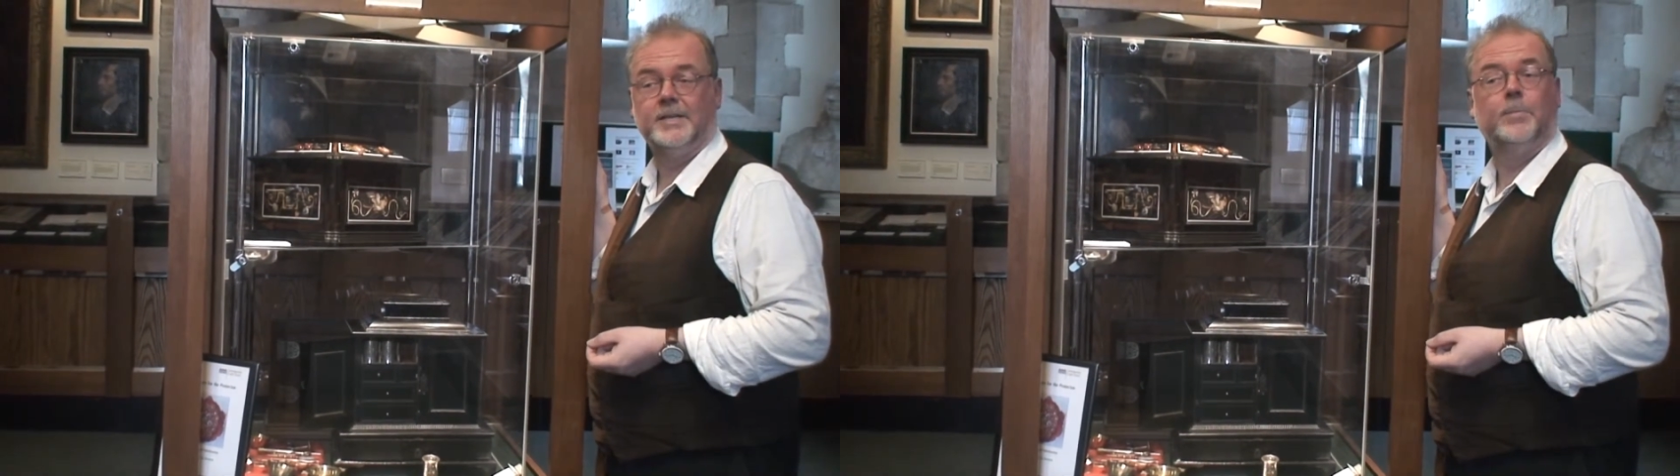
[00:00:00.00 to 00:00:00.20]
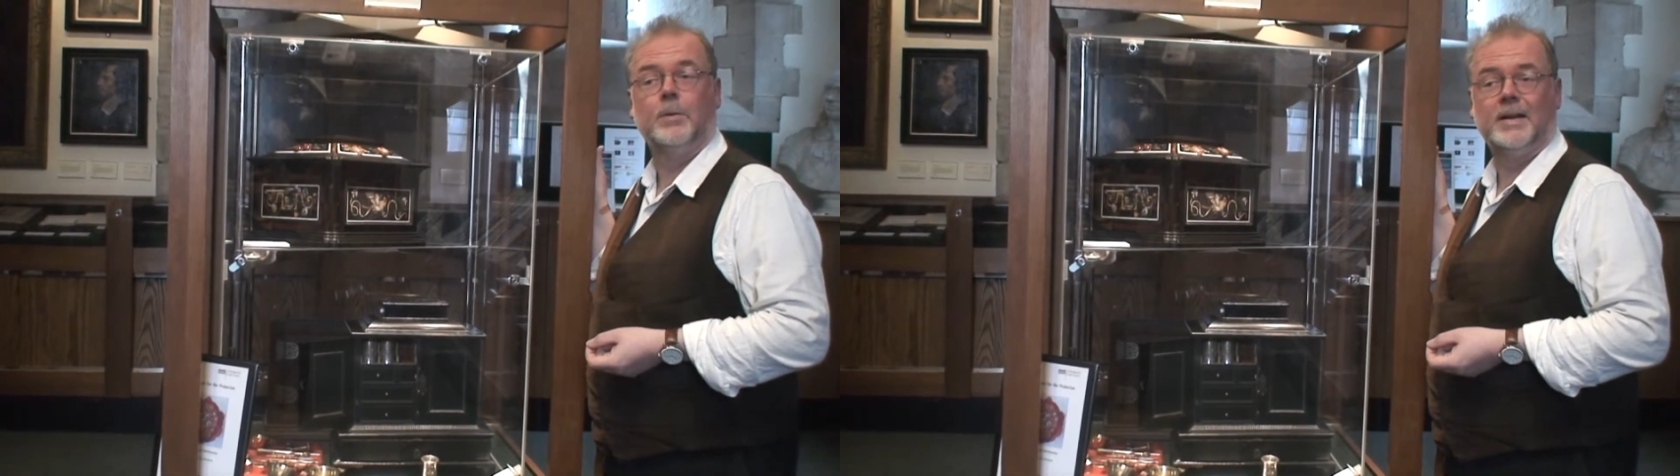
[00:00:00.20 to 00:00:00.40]

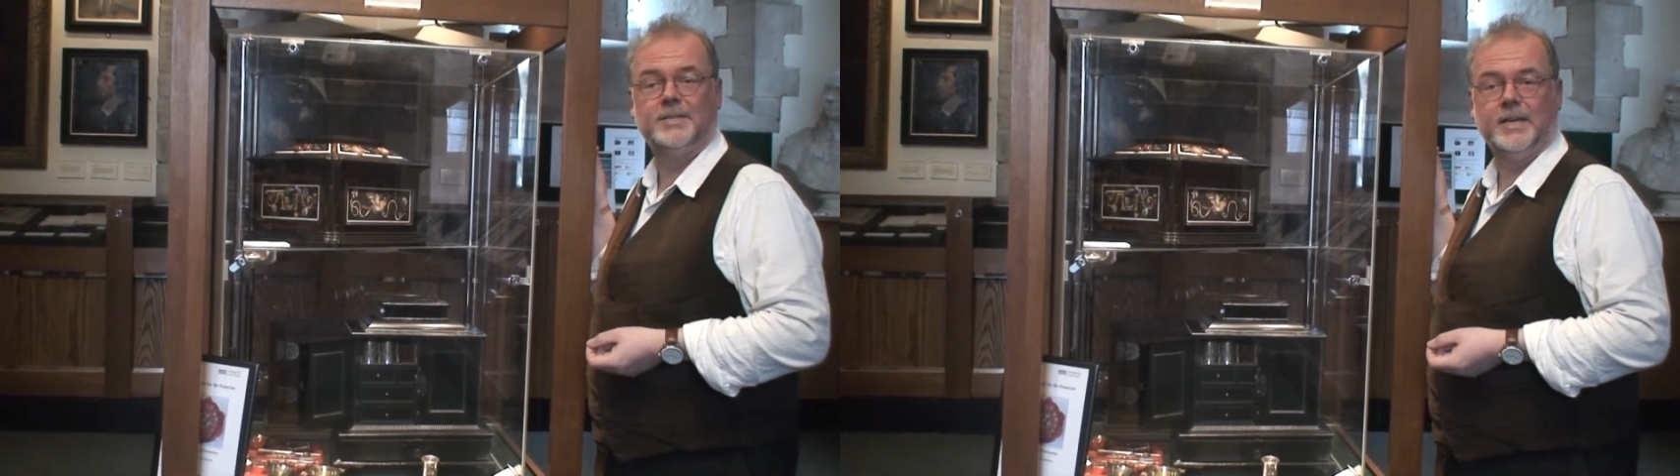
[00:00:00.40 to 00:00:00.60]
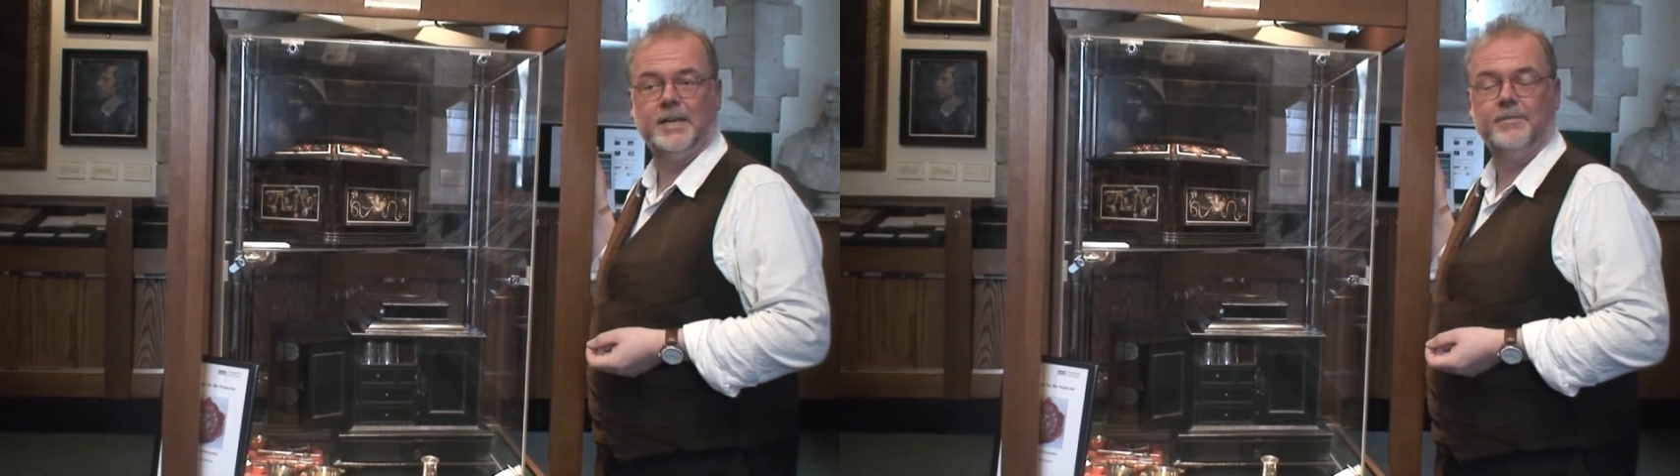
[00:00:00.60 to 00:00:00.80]

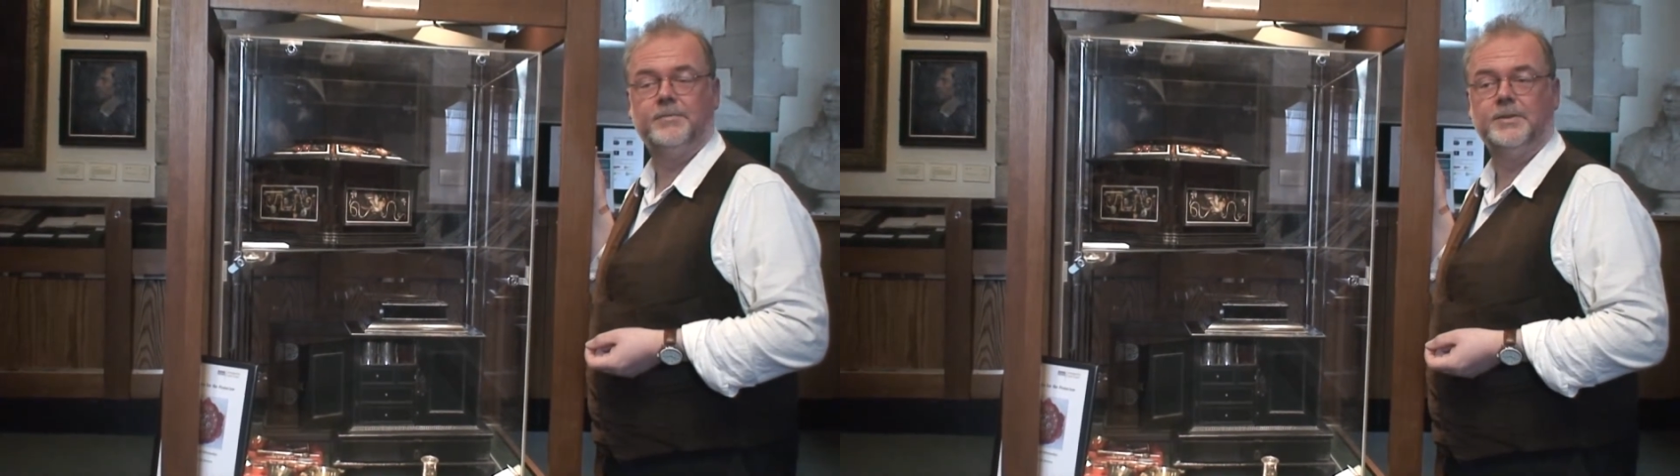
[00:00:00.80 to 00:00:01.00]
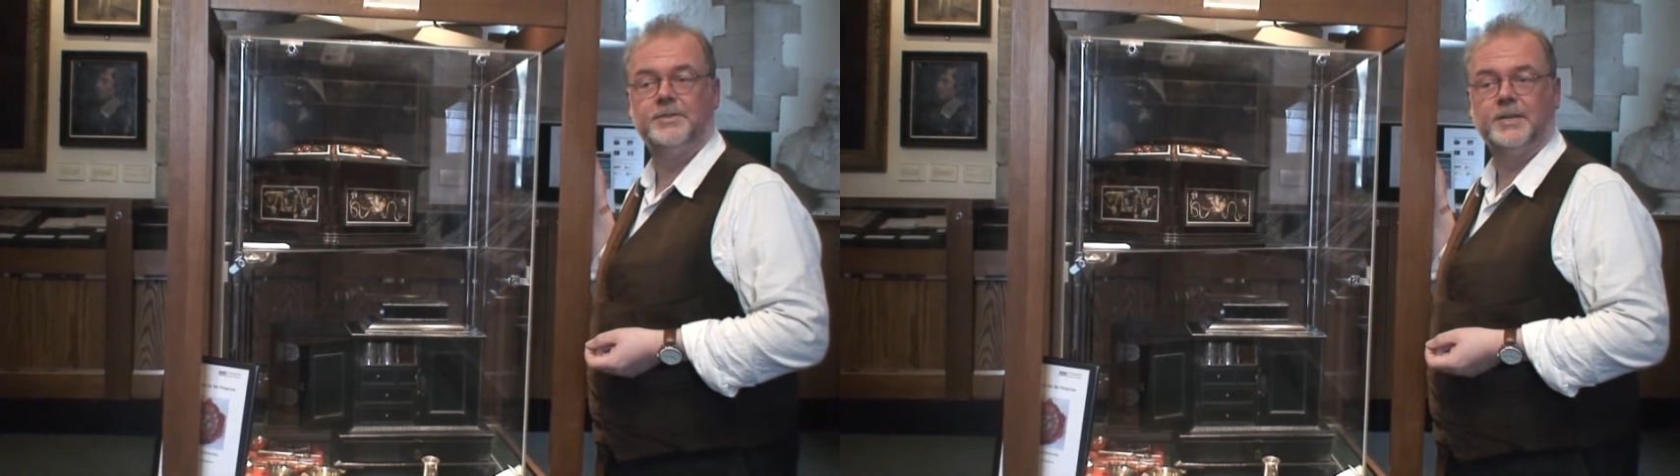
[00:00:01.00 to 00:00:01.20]
diplomatic gift
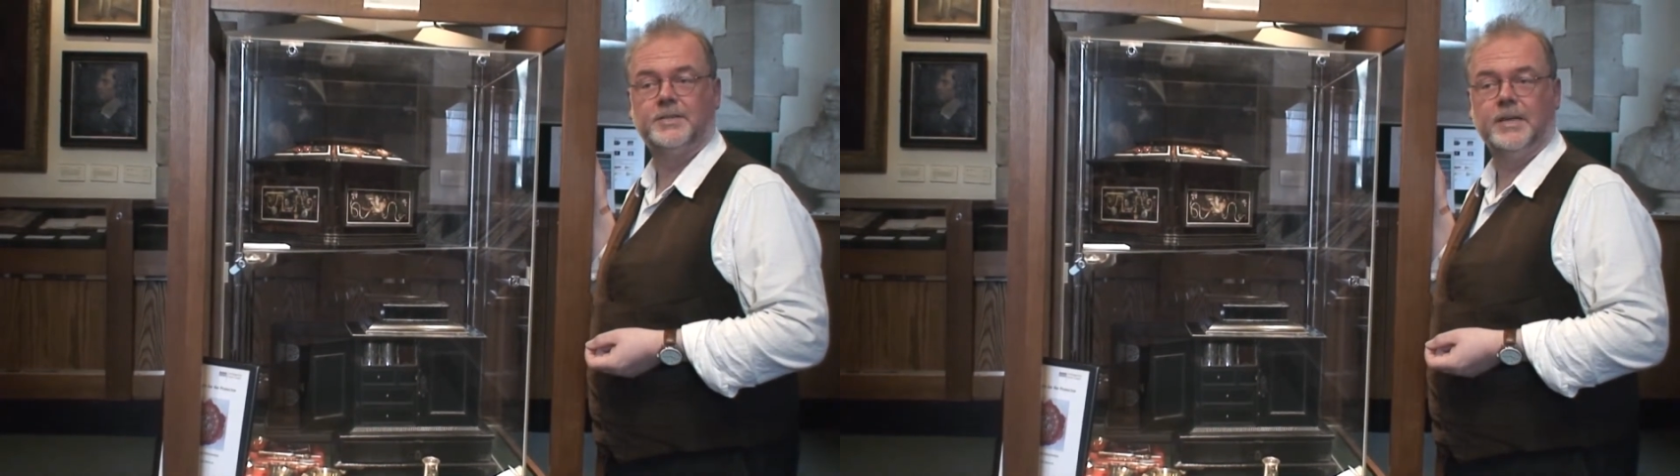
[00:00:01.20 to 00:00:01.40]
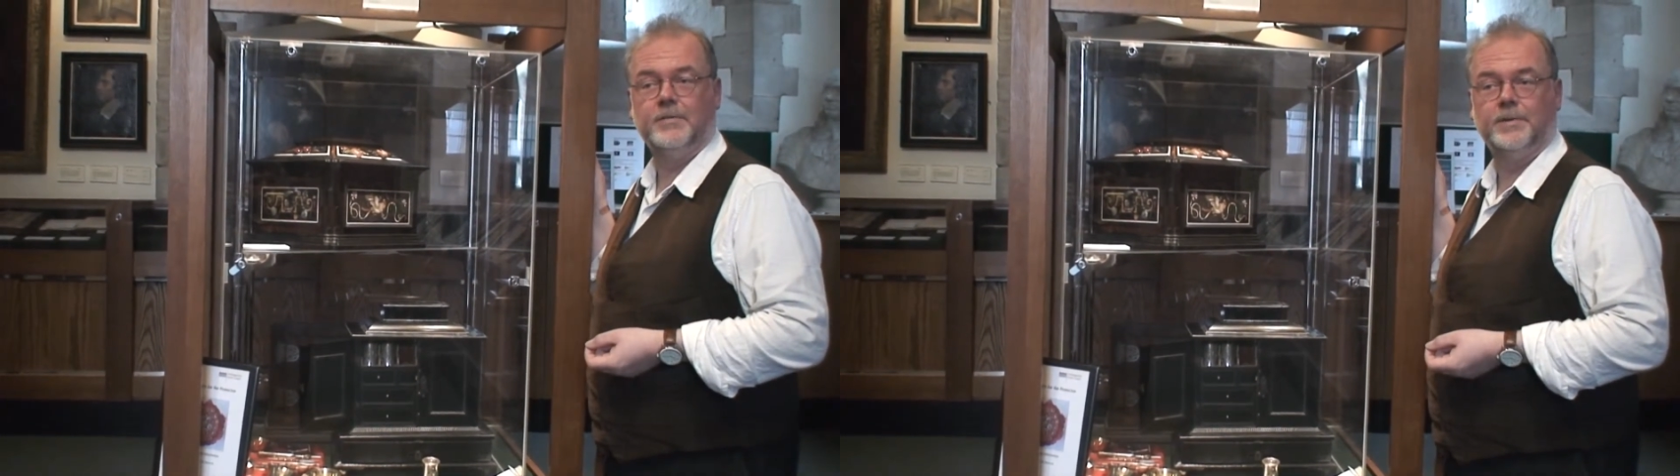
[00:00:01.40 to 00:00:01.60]
in
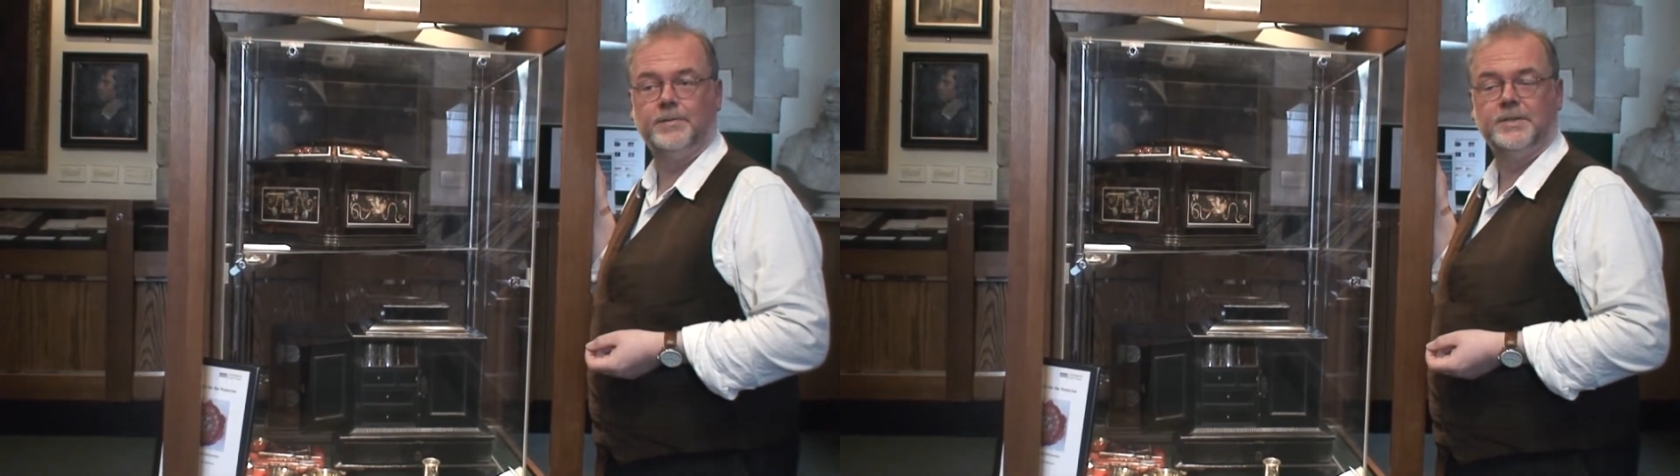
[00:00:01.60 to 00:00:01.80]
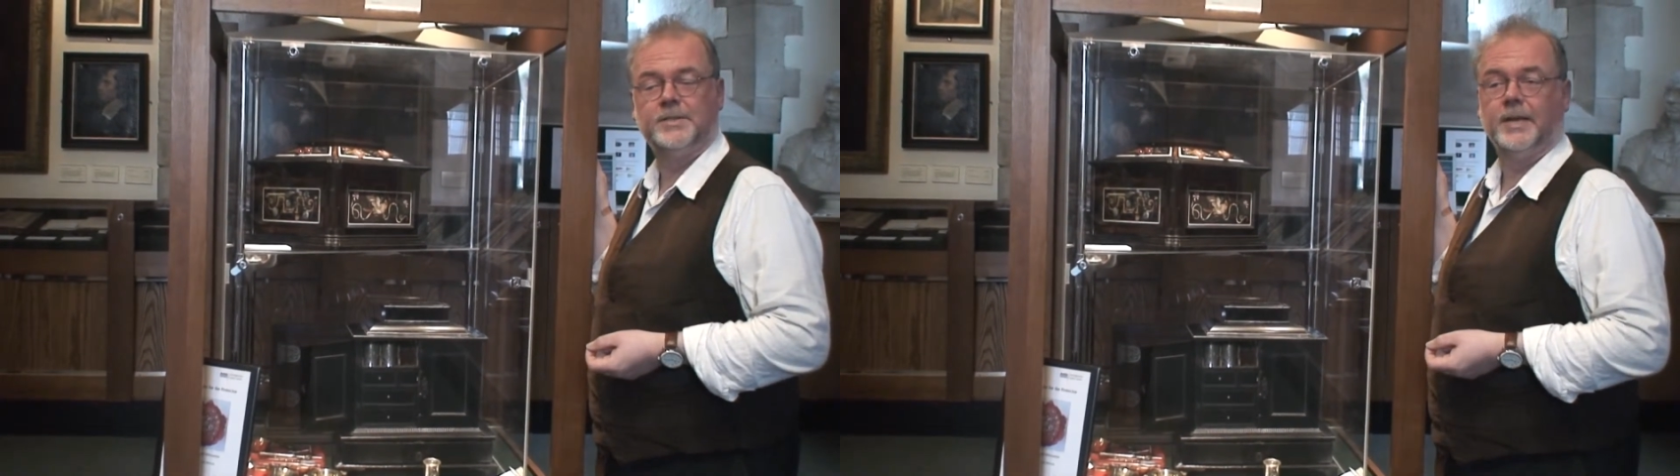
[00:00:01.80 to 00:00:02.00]

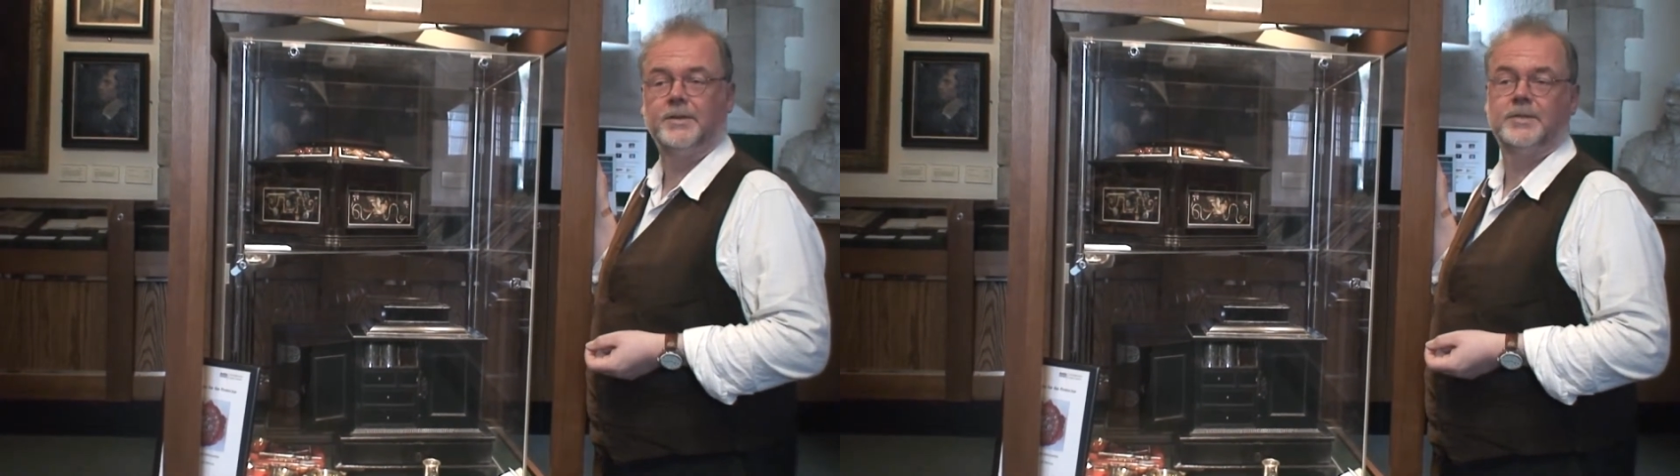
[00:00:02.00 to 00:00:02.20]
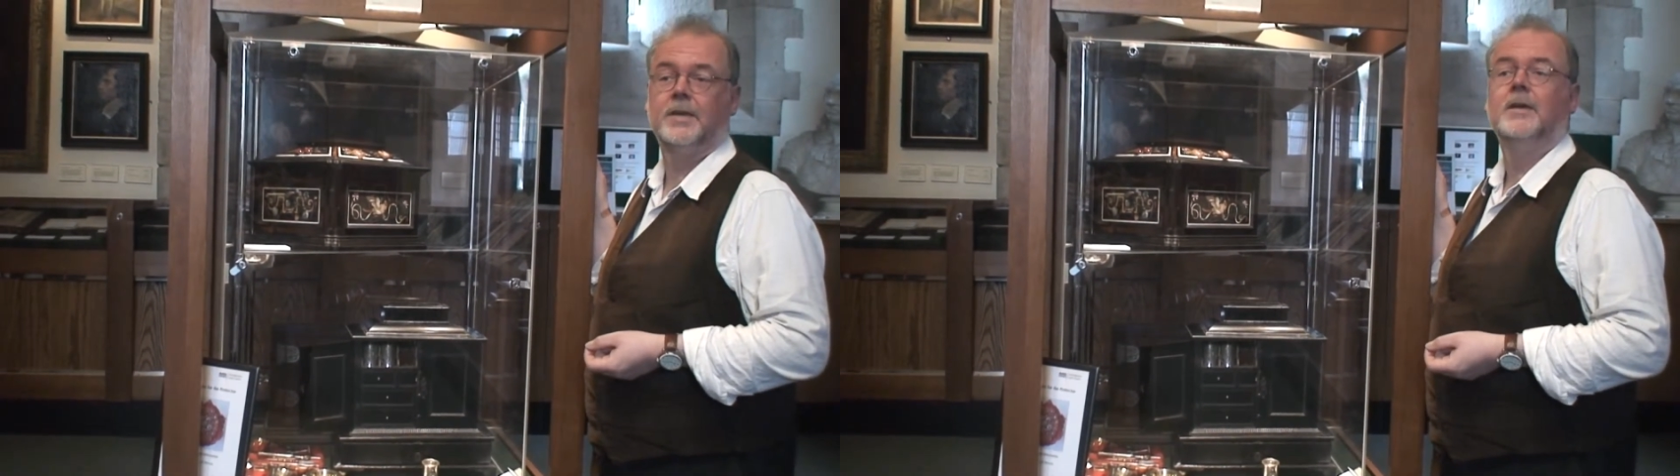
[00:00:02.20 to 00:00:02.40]

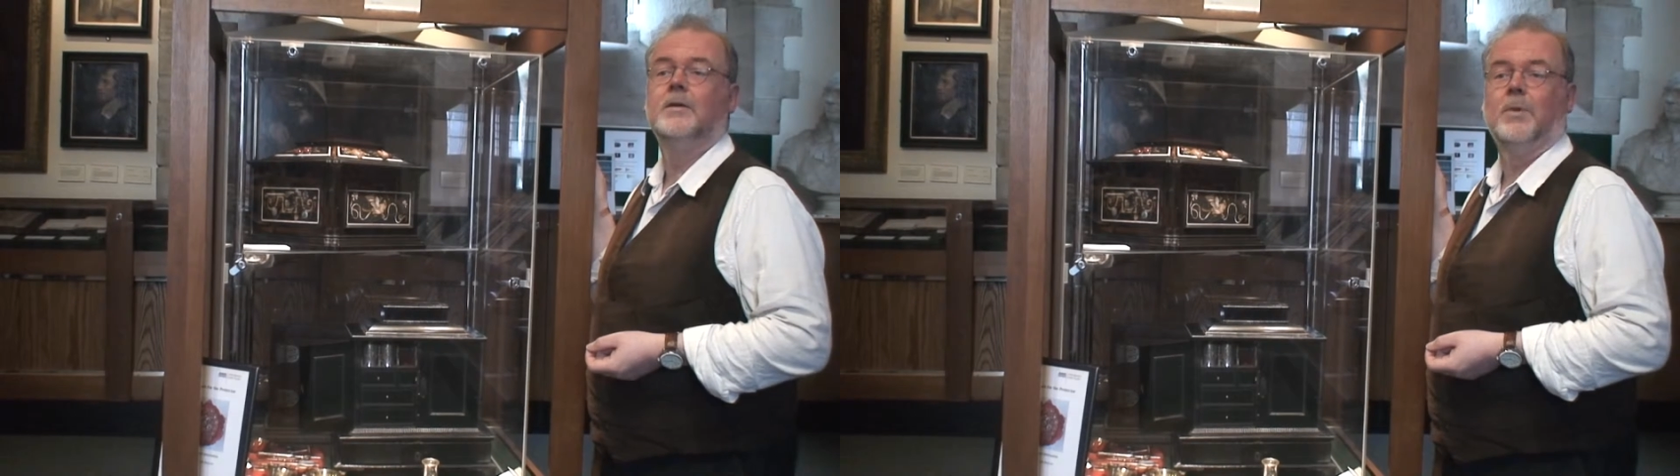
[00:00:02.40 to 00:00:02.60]
1656